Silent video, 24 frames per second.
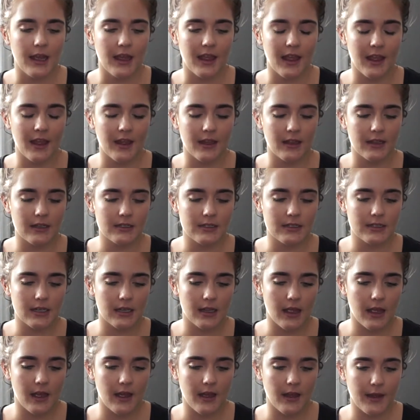And
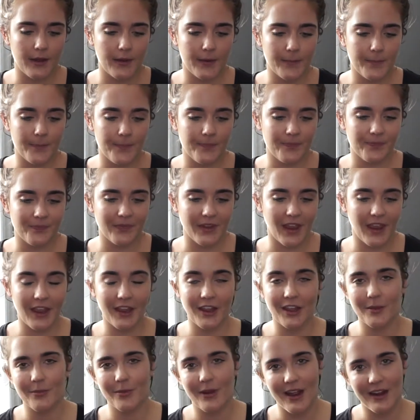I
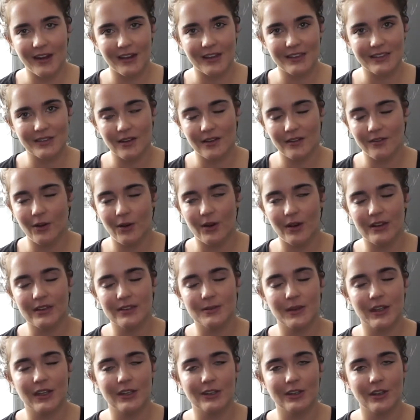got pregnant, so of course
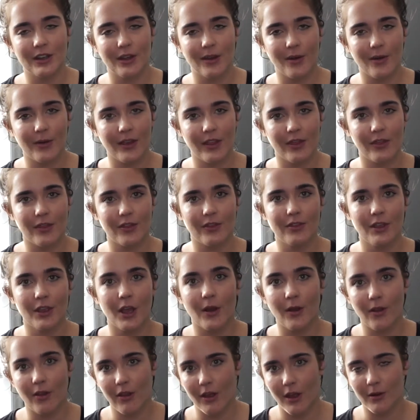we couldn't go
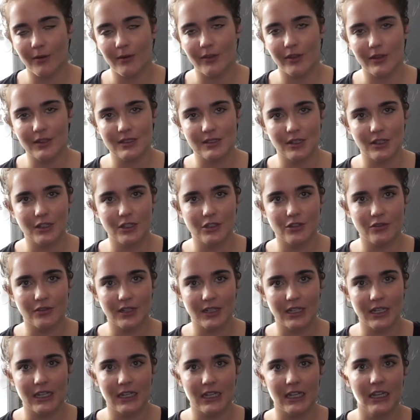along with the
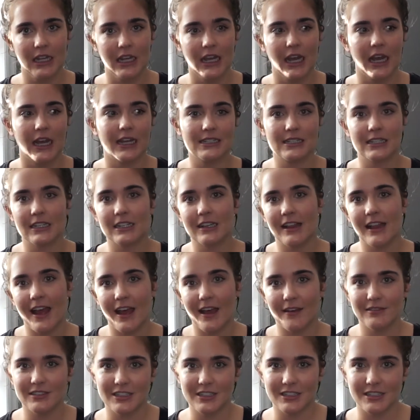surgery until
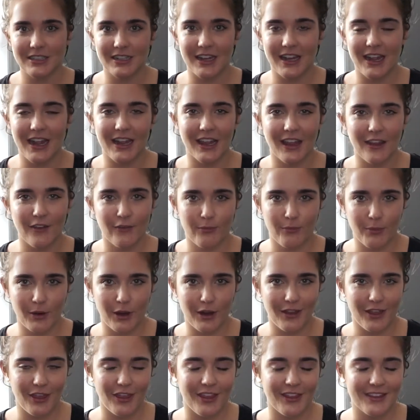after I gave
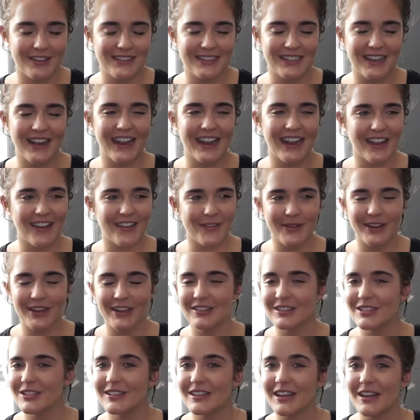birth. So I gave
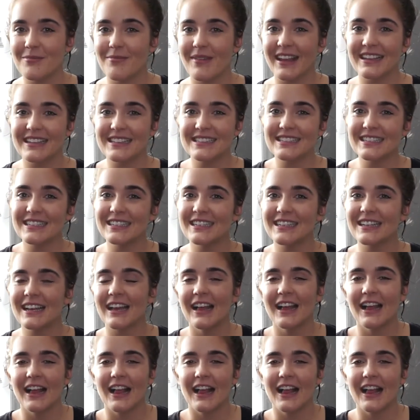birth to an amazing